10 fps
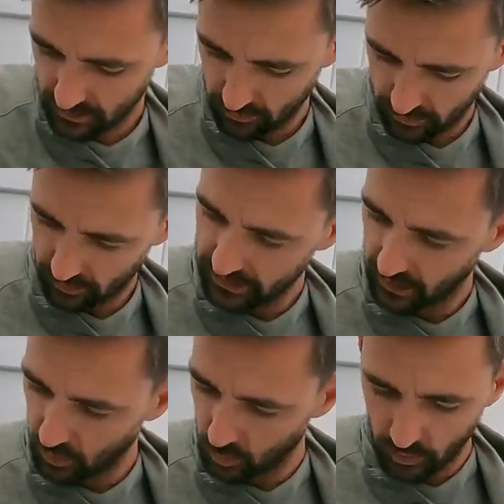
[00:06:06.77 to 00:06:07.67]
going to look
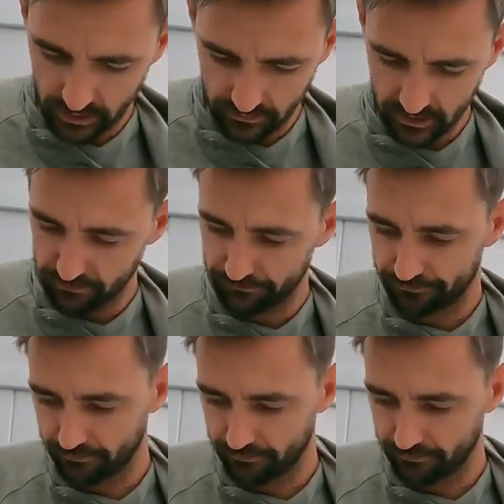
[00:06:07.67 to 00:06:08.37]
like one of them.